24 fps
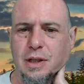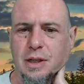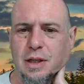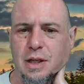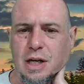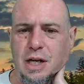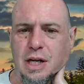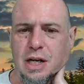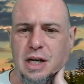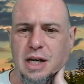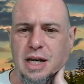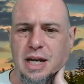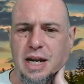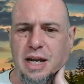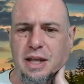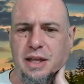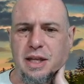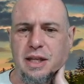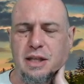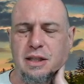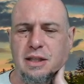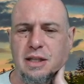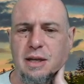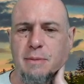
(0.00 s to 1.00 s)
uh, and I think
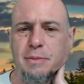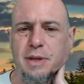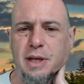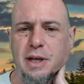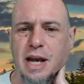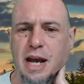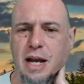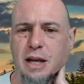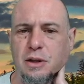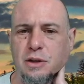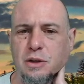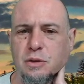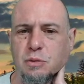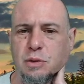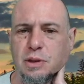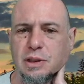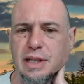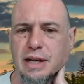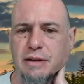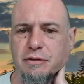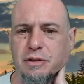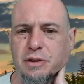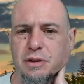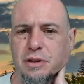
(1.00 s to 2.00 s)
something else will
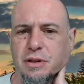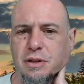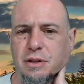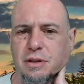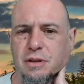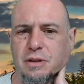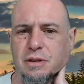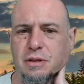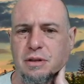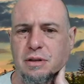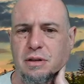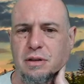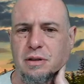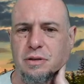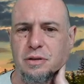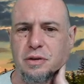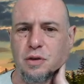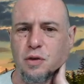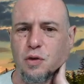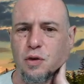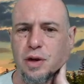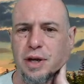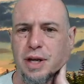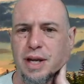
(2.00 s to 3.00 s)
leverage the the
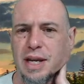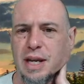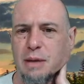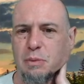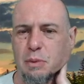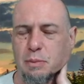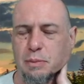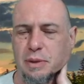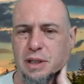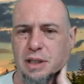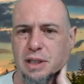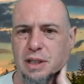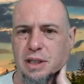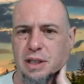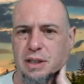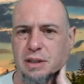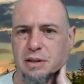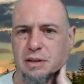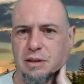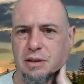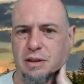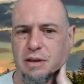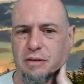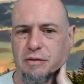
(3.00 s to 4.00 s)
scoring capabilities
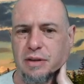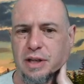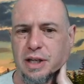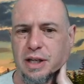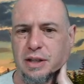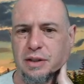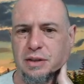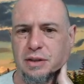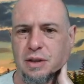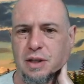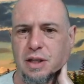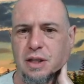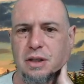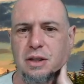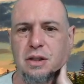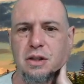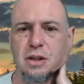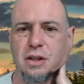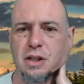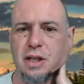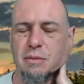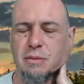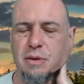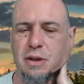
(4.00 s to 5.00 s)
of this. So this is just
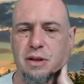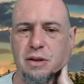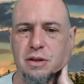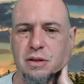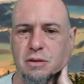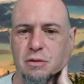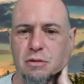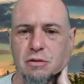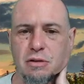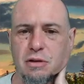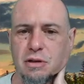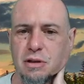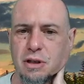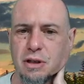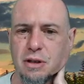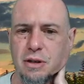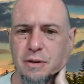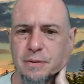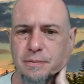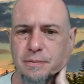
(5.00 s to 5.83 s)
going to be the scorer.